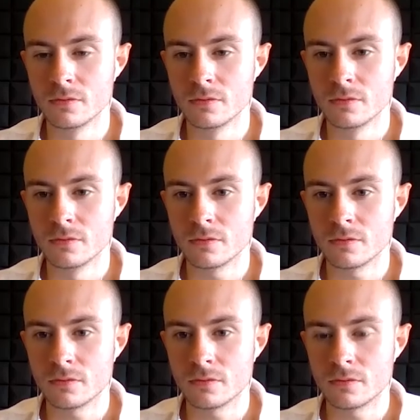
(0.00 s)

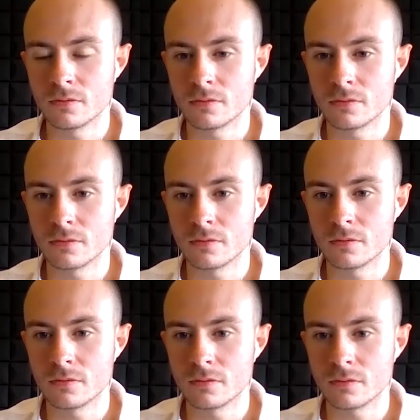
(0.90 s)

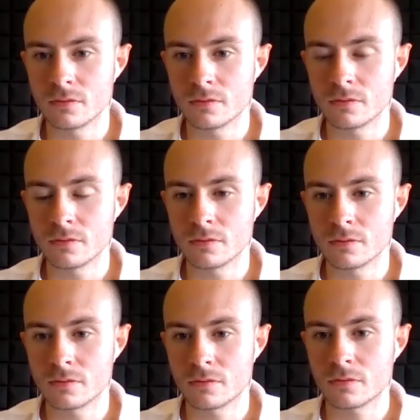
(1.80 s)

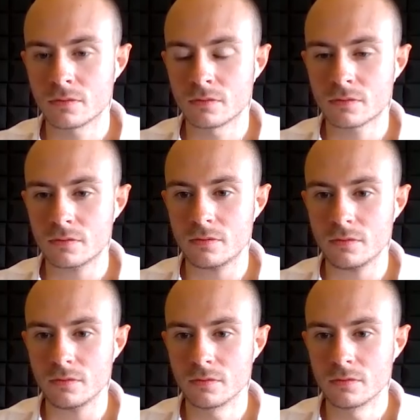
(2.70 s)

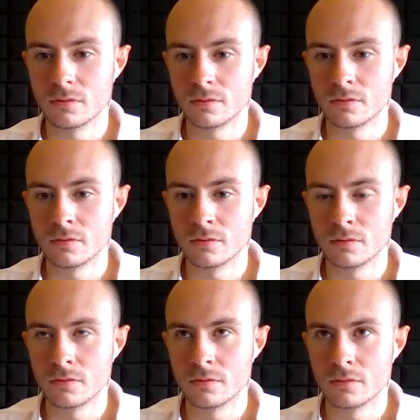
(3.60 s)

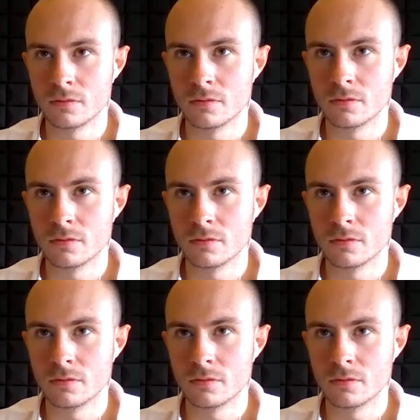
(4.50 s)
(not speaking)